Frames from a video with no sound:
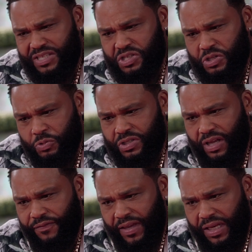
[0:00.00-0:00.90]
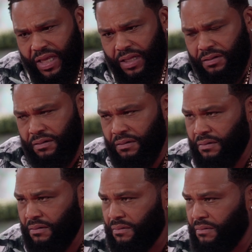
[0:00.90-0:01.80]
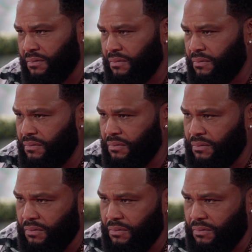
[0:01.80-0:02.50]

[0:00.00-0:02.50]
this new stuff ain't it. Uh, uh, excuse me,